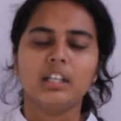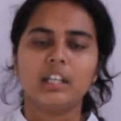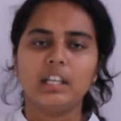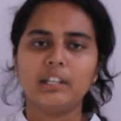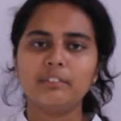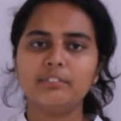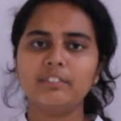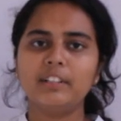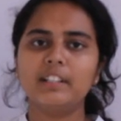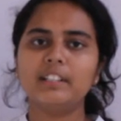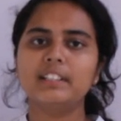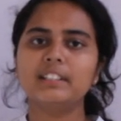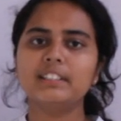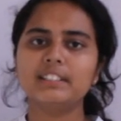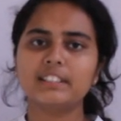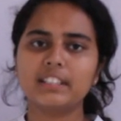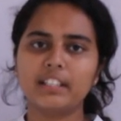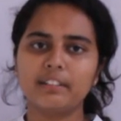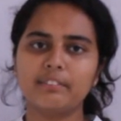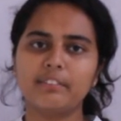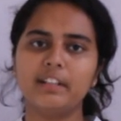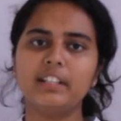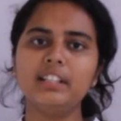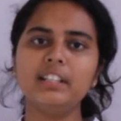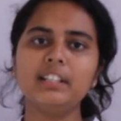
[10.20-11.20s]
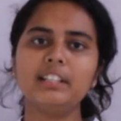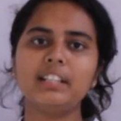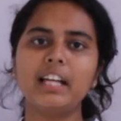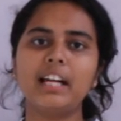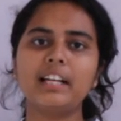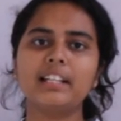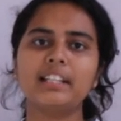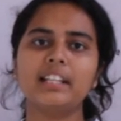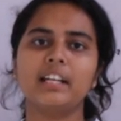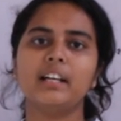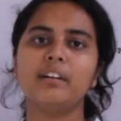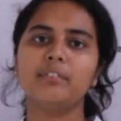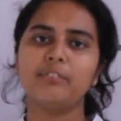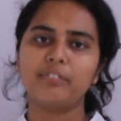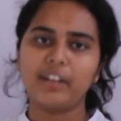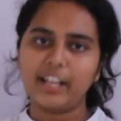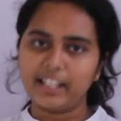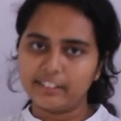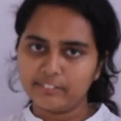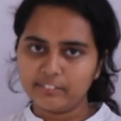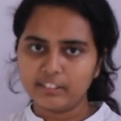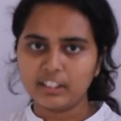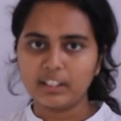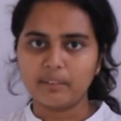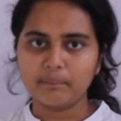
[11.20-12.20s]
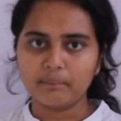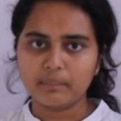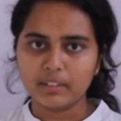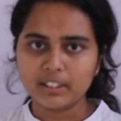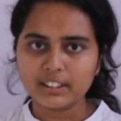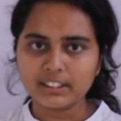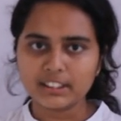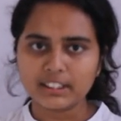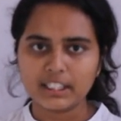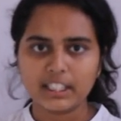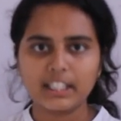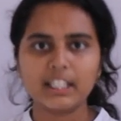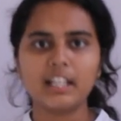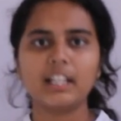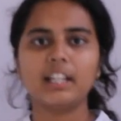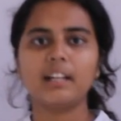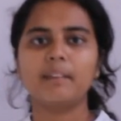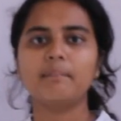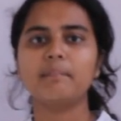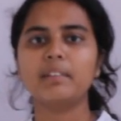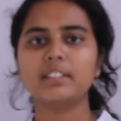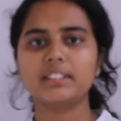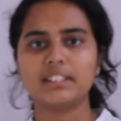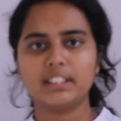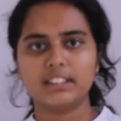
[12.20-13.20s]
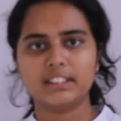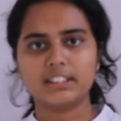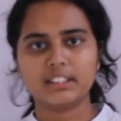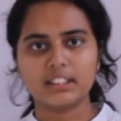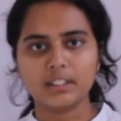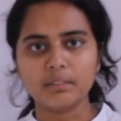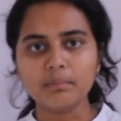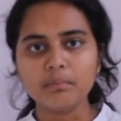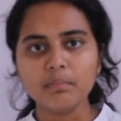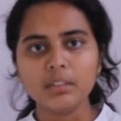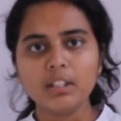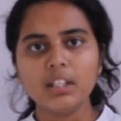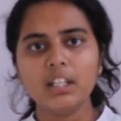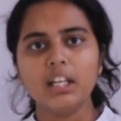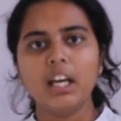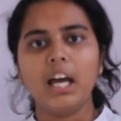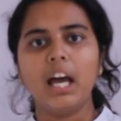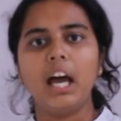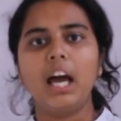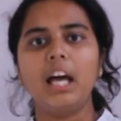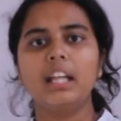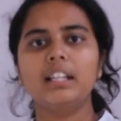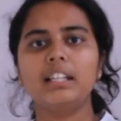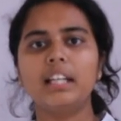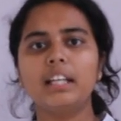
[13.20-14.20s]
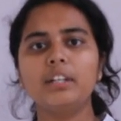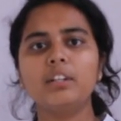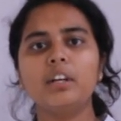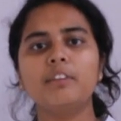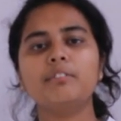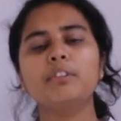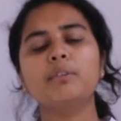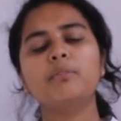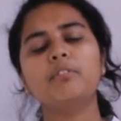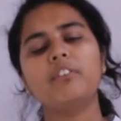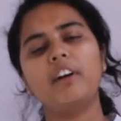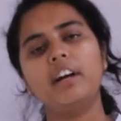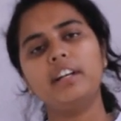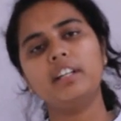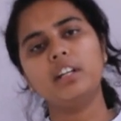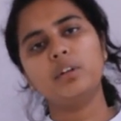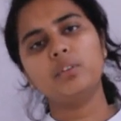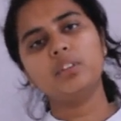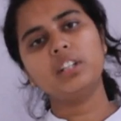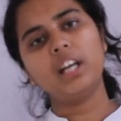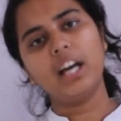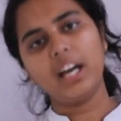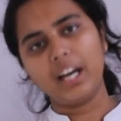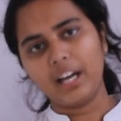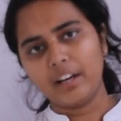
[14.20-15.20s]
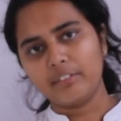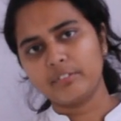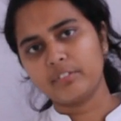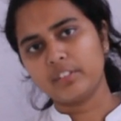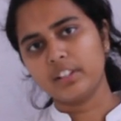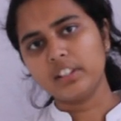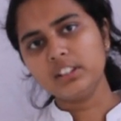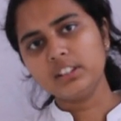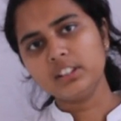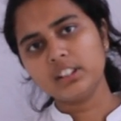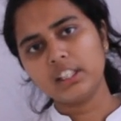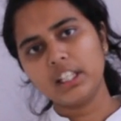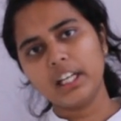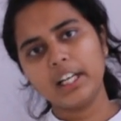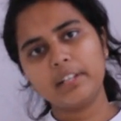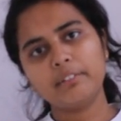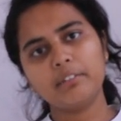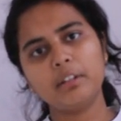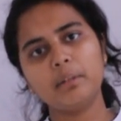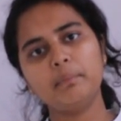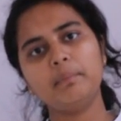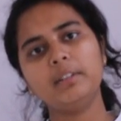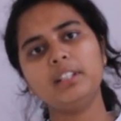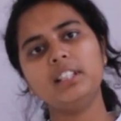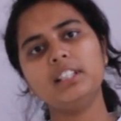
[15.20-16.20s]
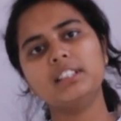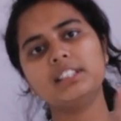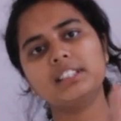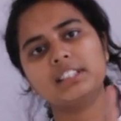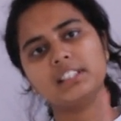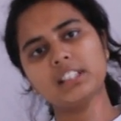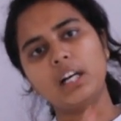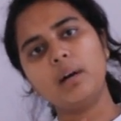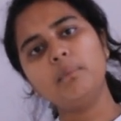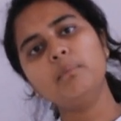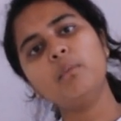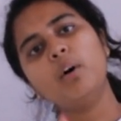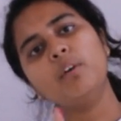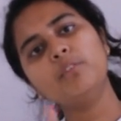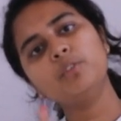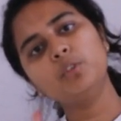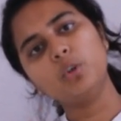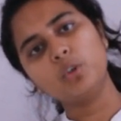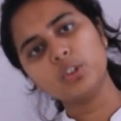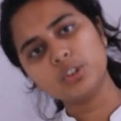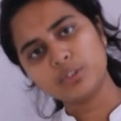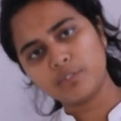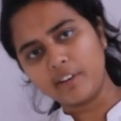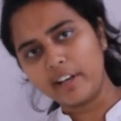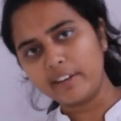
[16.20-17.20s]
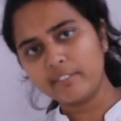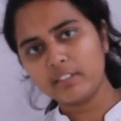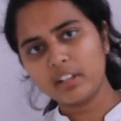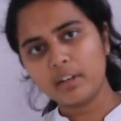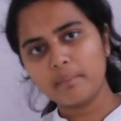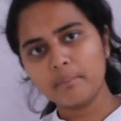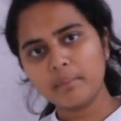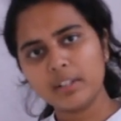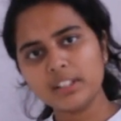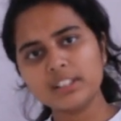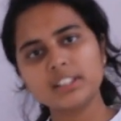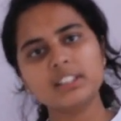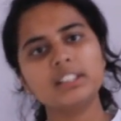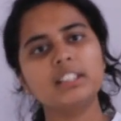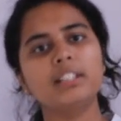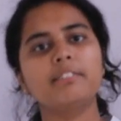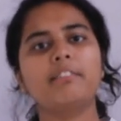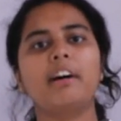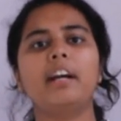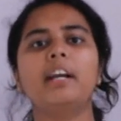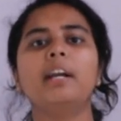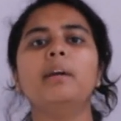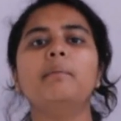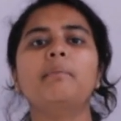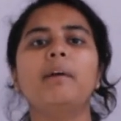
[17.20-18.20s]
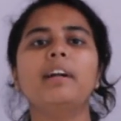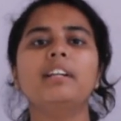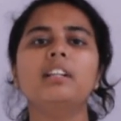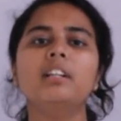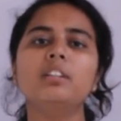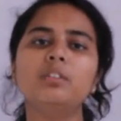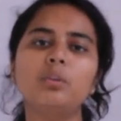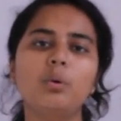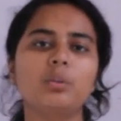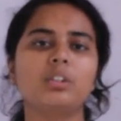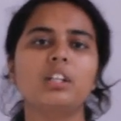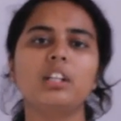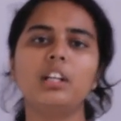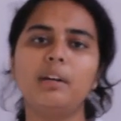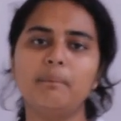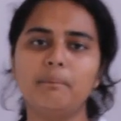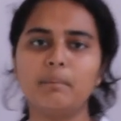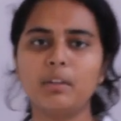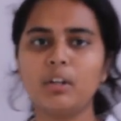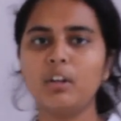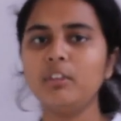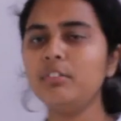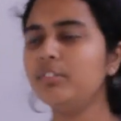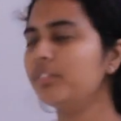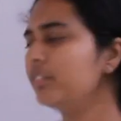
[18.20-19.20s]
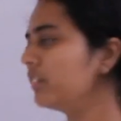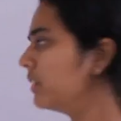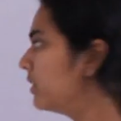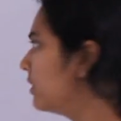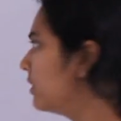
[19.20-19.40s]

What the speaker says: If it is given that there are 5 numbers in a number system, then you have to find out the average. It will be the sum of those 5 numbers divided by the total number of